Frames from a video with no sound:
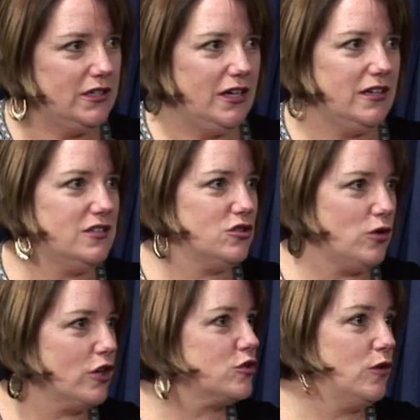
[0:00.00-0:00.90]
They had
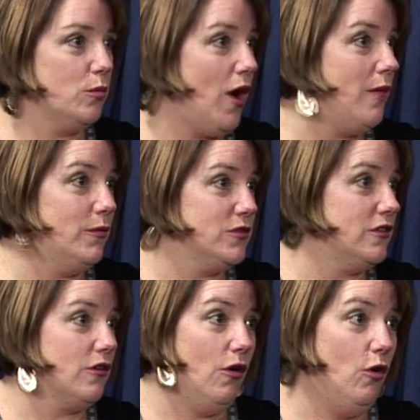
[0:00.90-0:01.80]
structural problems in
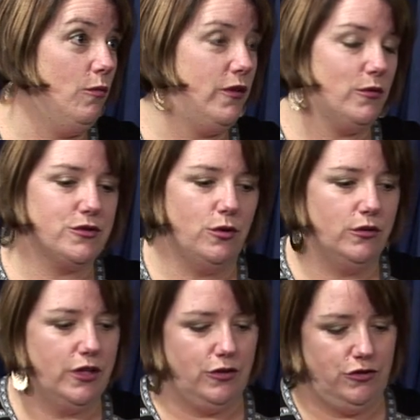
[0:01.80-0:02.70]
their home. They were
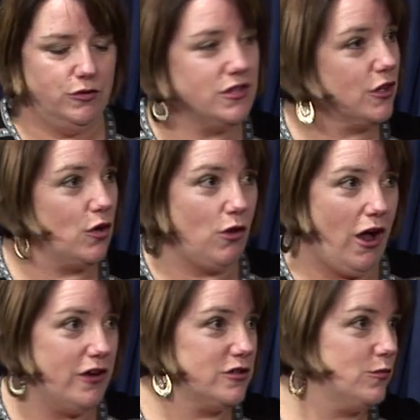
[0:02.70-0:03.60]
told they couldn't use their
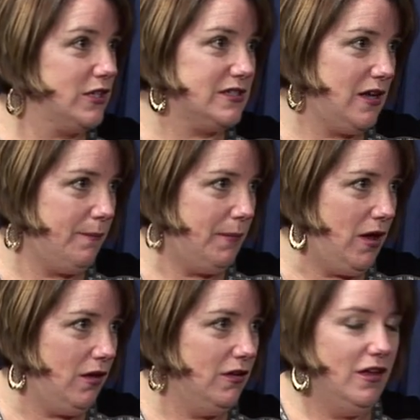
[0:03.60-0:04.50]
garage, in one
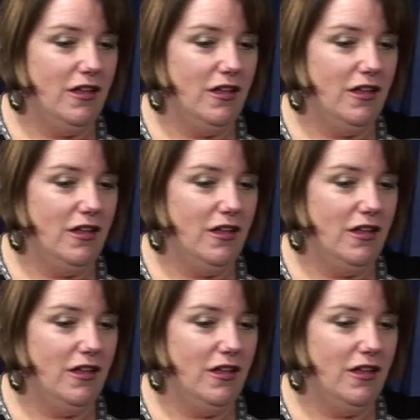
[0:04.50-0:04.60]
example.